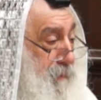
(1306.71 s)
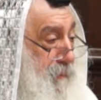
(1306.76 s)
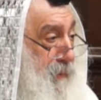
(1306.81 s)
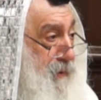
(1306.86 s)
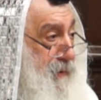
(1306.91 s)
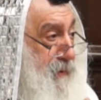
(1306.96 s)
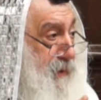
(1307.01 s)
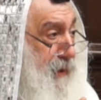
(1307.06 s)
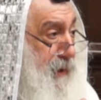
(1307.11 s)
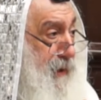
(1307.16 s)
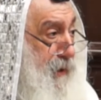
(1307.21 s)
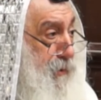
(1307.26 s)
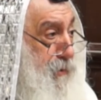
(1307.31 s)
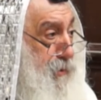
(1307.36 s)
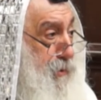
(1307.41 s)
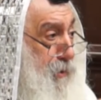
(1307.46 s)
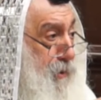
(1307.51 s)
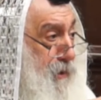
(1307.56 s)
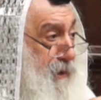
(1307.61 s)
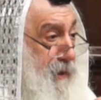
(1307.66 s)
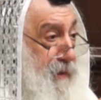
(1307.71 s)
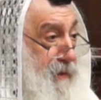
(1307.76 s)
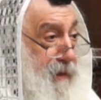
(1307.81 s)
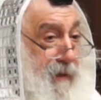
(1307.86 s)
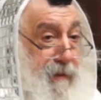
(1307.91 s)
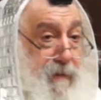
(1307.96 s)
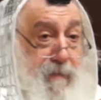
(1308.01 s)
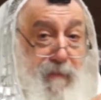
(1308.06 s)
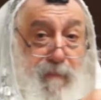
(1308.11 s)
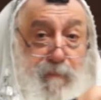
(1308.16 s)
But here, you only
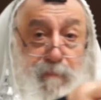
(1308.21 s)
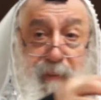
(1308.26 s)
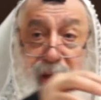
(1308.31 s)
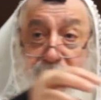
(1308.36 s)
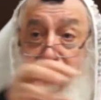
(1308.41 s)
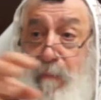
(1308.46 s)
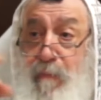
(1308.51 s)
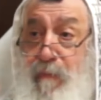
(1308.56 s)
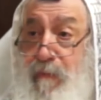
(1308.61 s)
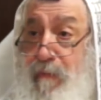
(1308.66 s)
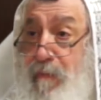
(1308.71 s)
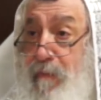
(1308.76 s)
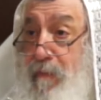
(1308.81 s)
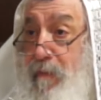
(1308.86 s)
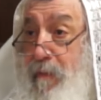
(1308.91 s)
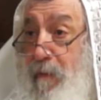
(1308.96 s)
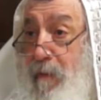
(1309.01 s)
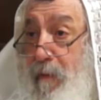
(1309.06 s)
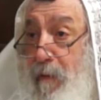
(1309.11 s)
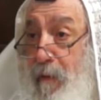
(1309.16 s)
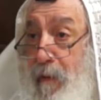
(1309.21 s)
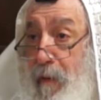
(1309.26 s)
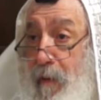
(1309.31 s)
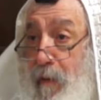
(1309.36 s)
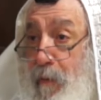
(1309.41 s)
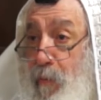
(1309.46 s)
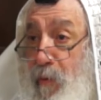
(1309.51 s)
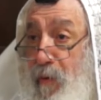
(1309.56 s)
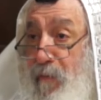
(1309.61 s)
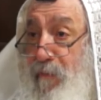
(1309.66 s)
did pipes
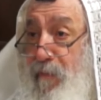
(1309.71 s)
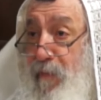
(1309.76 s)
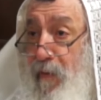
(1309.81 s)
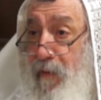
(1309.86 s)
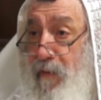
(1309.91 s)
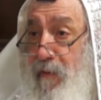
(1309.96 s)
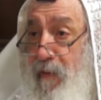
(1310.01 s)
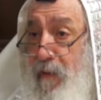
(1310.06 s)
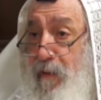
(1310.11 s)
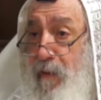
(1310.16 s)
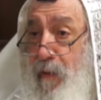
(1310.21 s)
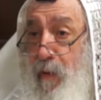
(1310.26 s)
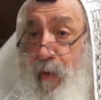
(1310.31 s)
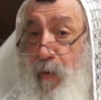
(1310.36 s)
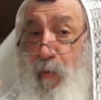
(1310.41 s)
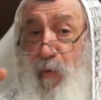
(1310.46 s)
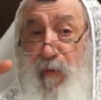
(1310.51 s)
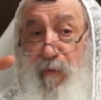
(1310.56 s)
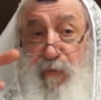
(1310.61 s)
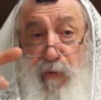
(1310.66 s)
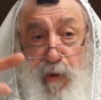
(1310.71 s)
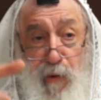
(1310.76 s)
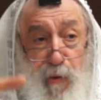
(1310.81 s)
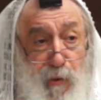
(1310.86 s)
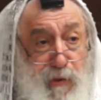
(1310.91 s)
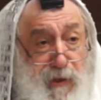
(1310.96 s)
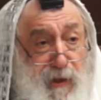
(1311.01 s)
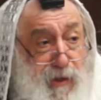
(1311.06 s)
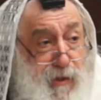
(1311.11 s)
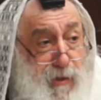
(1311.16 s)
with faucet with no
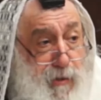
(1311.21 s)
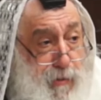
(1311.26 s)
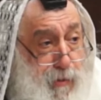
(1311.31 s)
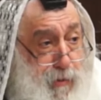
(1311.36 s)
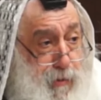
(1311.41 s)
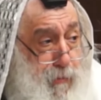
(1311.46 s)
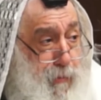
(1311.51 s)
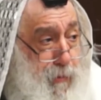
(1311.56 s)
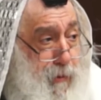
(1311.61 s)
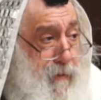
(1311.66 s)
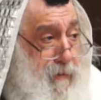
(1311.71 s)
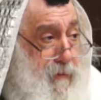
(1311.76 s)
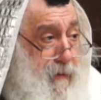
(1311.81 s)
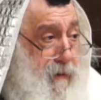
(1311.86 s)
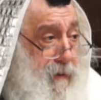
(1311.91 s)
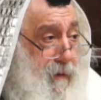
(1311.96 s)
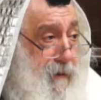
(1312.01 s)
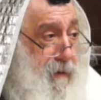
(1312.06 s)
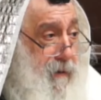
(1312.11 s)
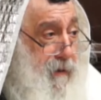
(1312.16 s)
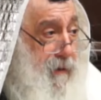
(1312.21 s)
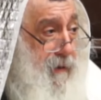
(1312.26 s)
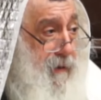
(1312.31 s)
connection to the water.